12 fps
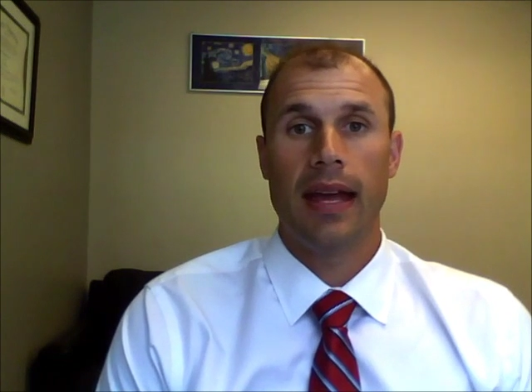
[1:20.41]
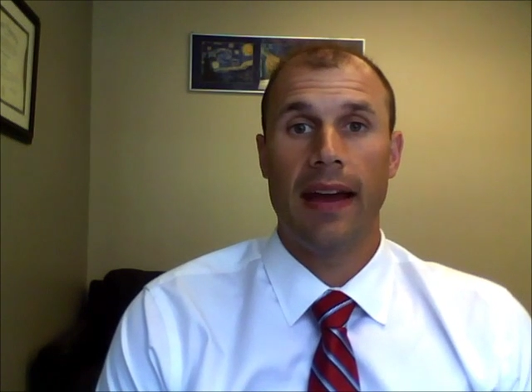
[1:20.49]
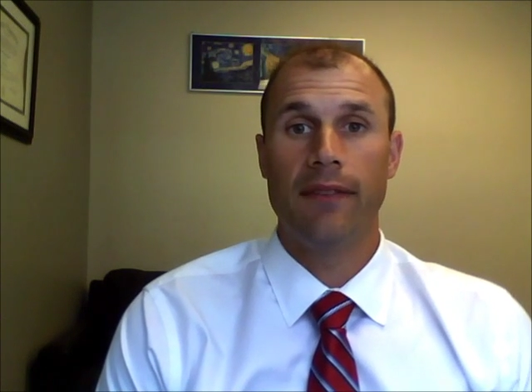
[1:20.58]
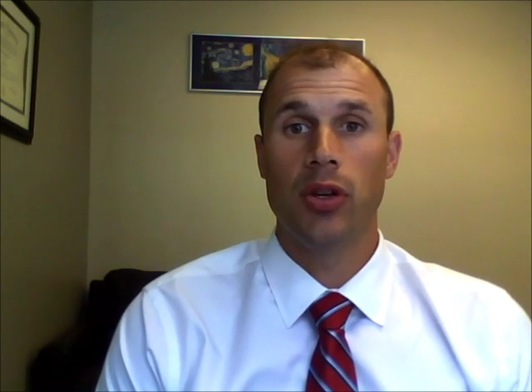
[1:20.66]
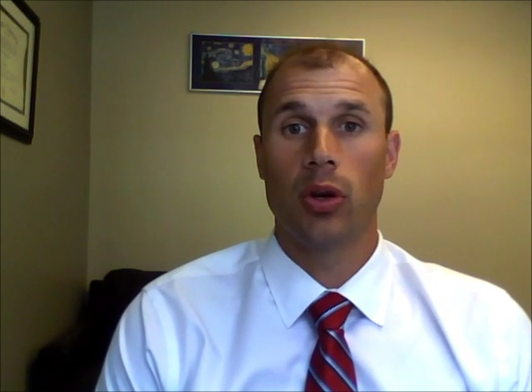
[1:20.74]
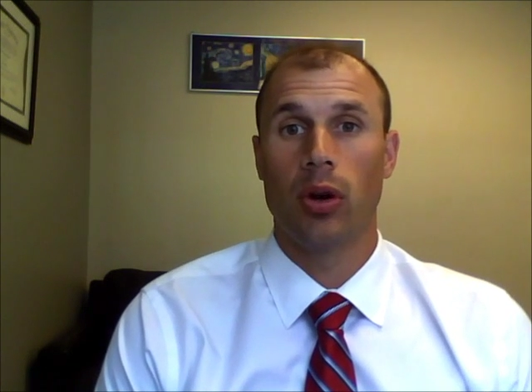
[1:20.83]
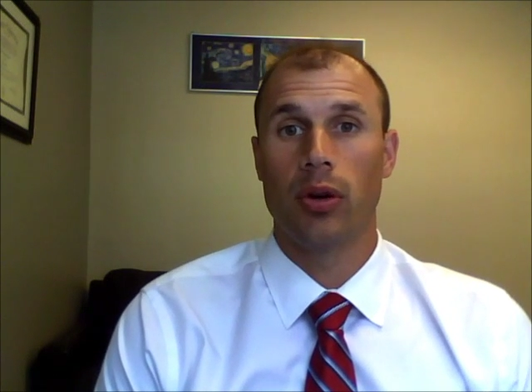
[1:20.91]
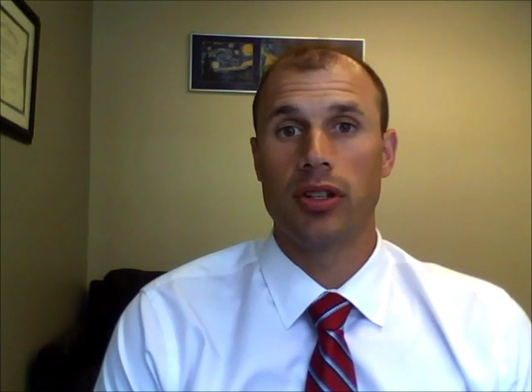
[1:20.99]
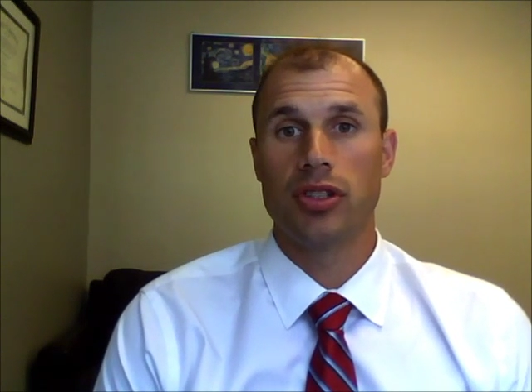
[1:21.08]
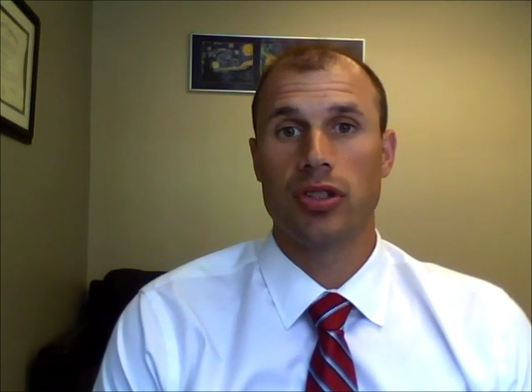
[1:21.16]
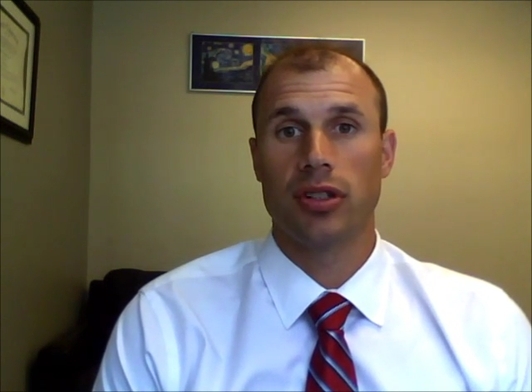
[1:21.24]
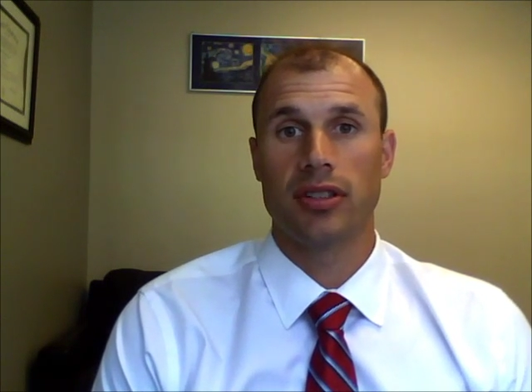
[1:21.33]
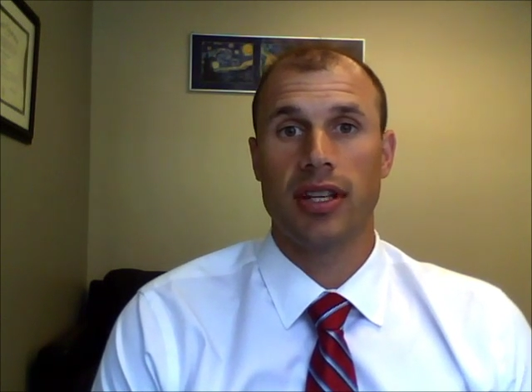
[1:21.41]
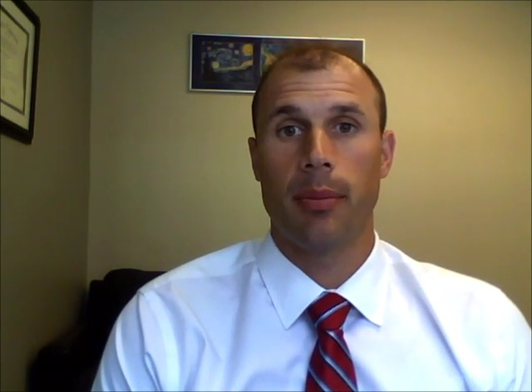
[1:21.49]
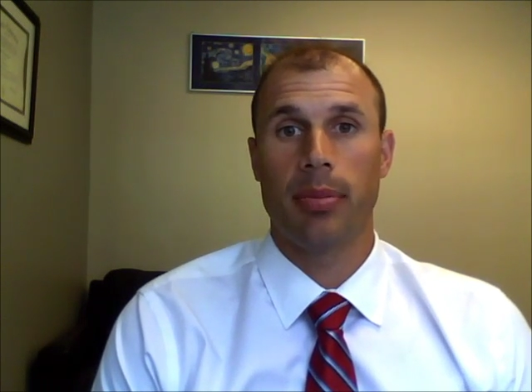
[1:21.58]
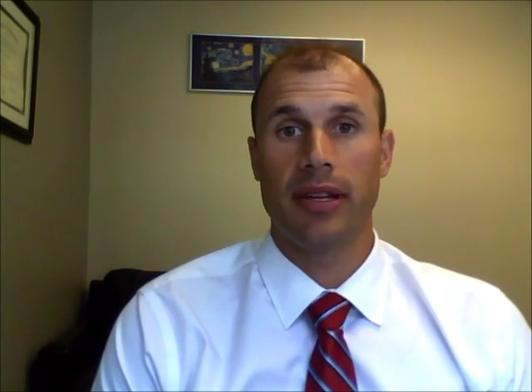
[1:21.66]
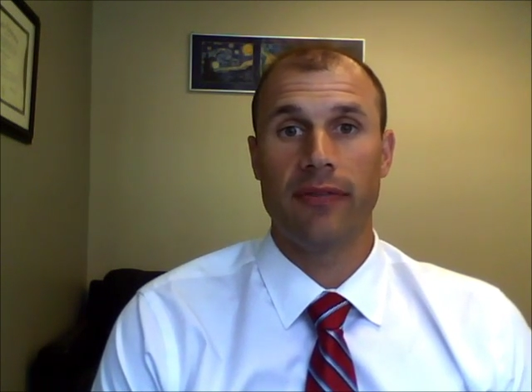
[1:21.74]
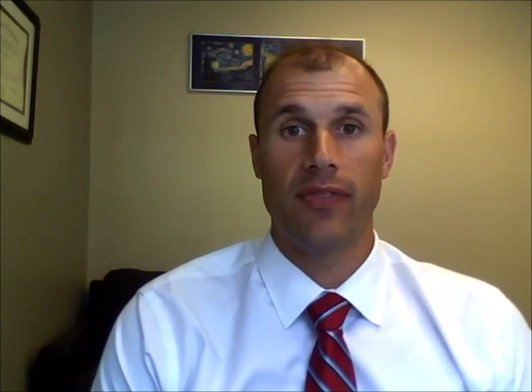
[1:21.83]
have your own insurance
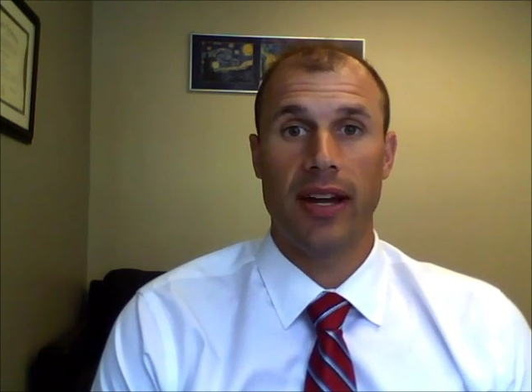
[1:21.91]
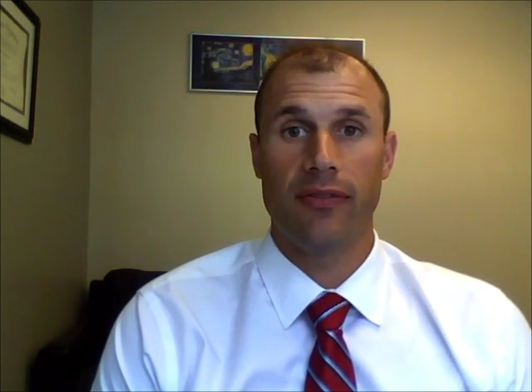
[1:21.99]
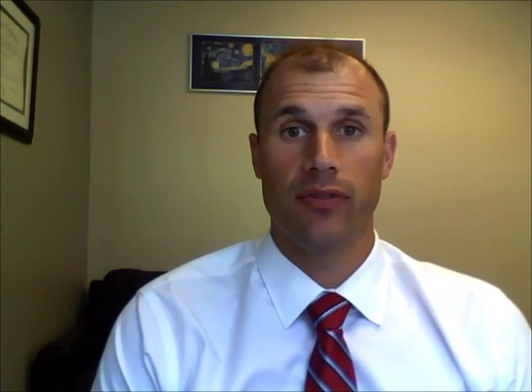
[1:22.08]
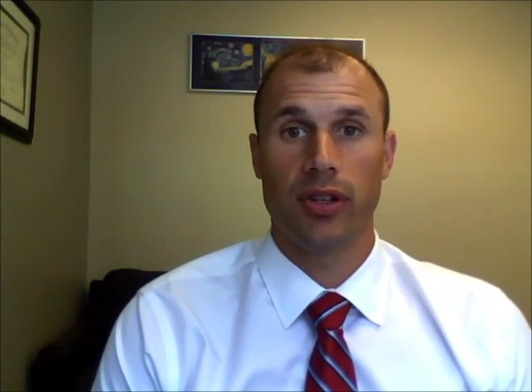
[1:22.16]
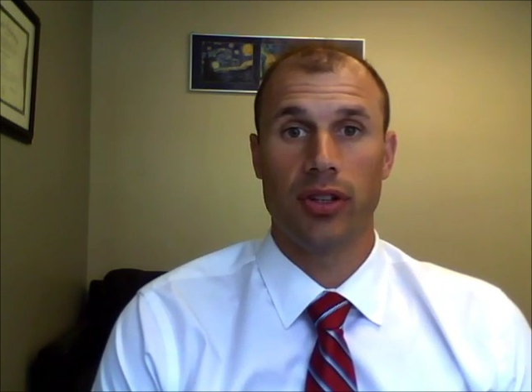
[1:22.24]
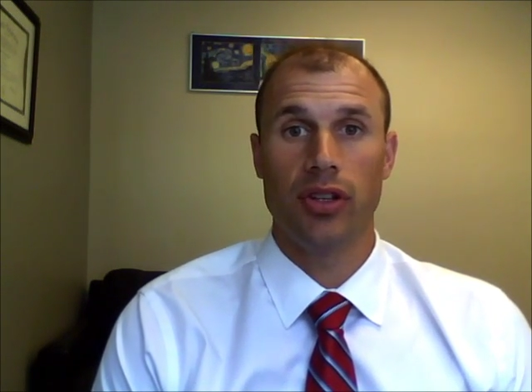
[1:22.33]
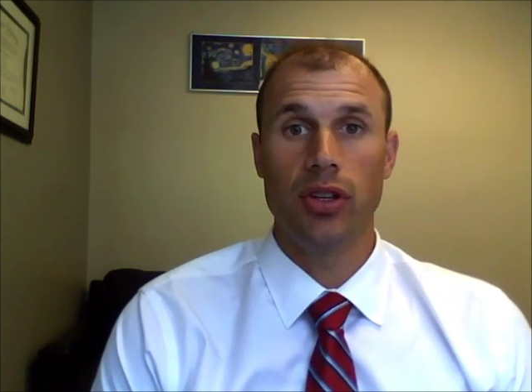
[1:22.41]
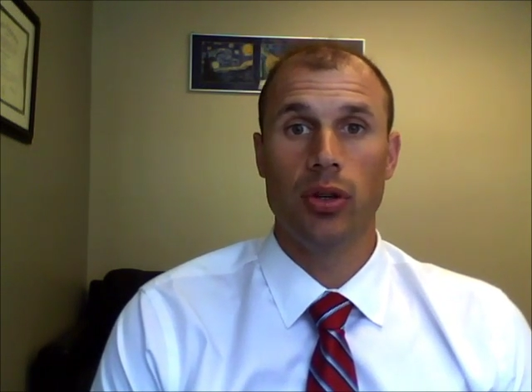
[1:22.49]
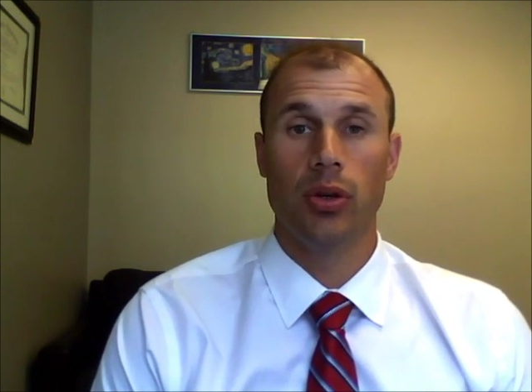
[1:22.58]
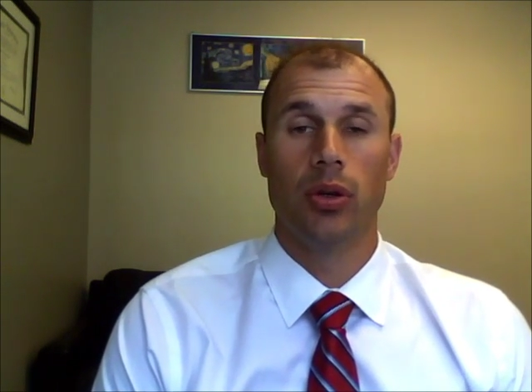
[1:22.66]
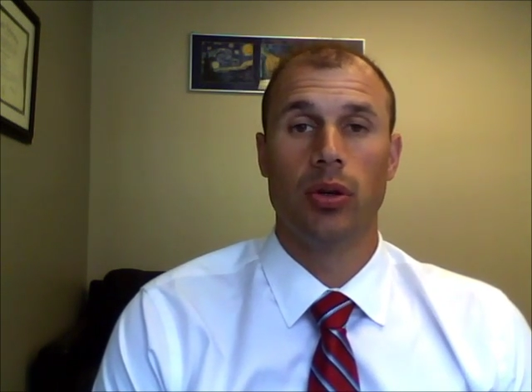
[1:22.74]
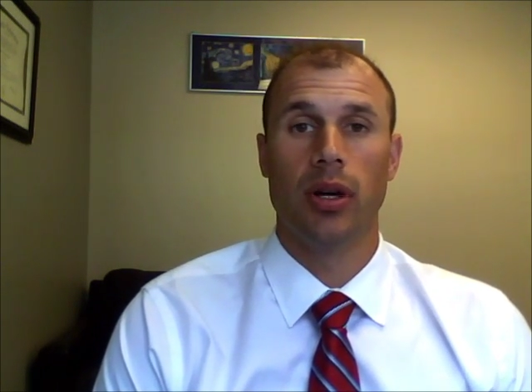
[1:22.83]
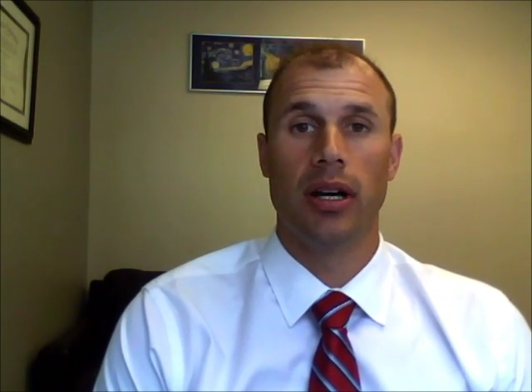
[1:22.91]
company fight for you,